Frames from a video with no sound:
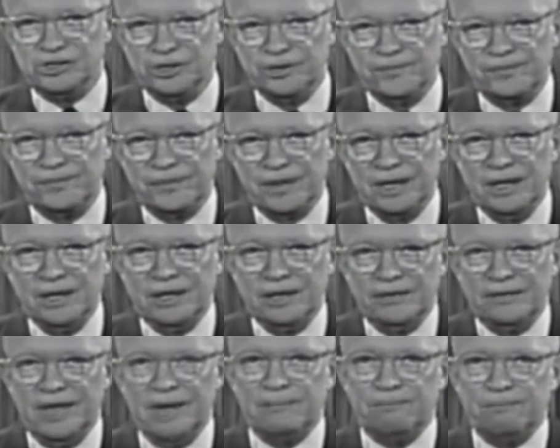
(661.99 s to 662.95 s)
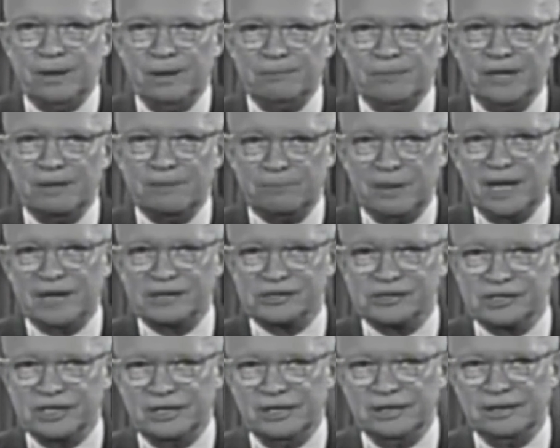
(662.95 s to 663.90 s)
danger that public
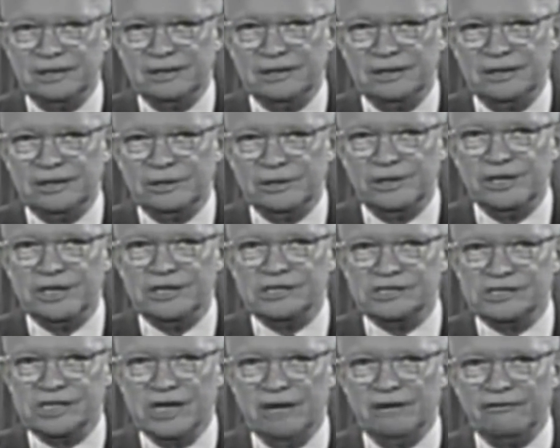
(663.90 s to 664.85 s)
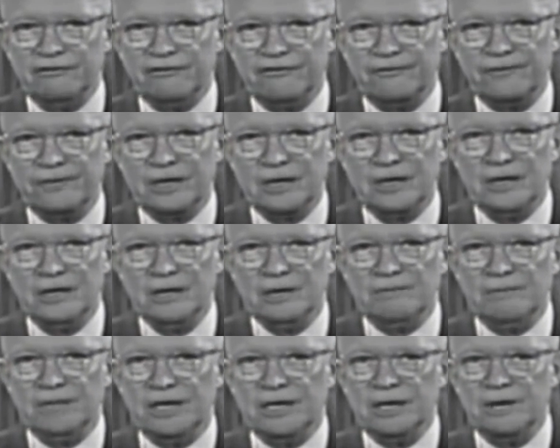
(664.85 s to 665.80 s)
policy could itself
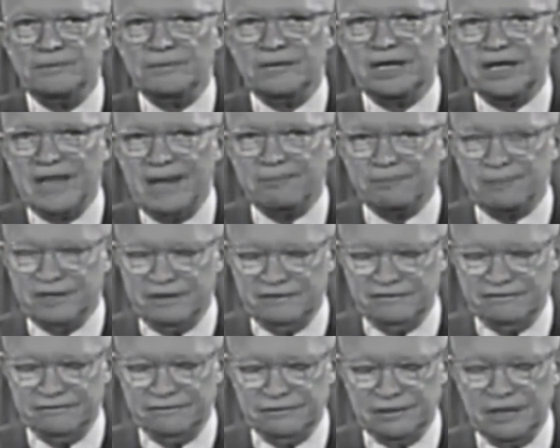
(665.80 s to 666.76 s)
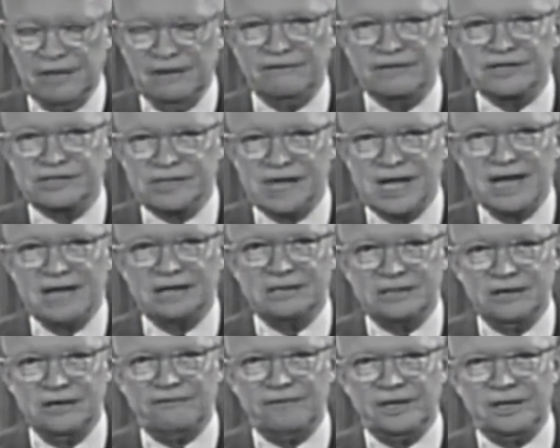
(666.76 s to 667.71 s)
become the captive of a
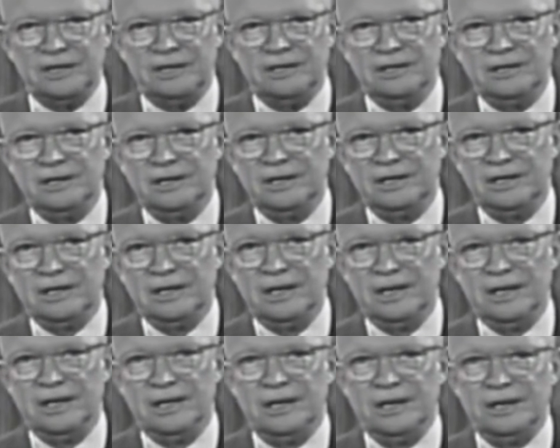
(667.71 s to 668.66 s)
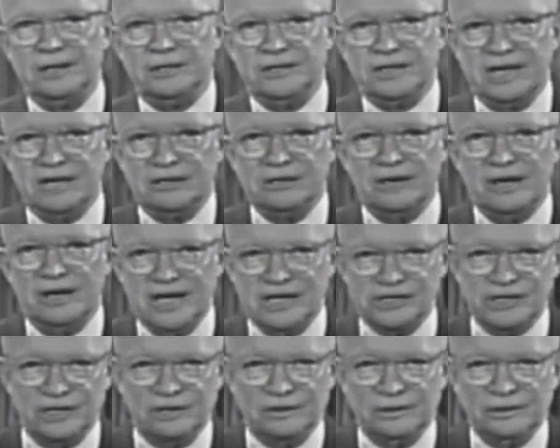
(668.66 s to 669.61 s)
scientific,
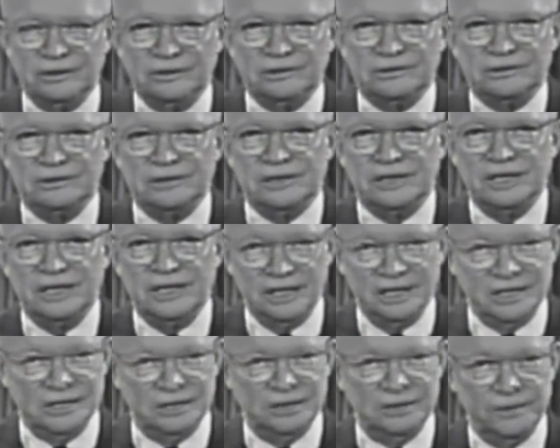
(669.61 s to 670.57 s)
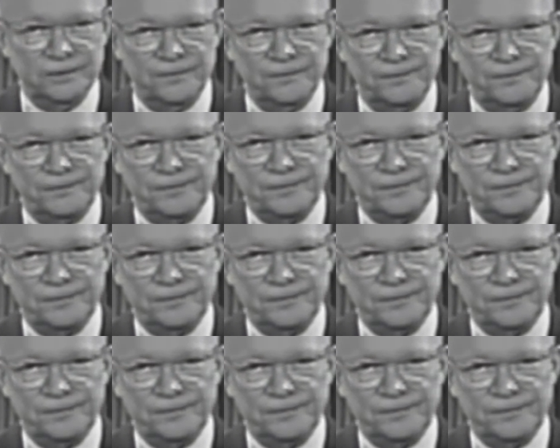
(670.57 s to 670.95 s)
technological elite.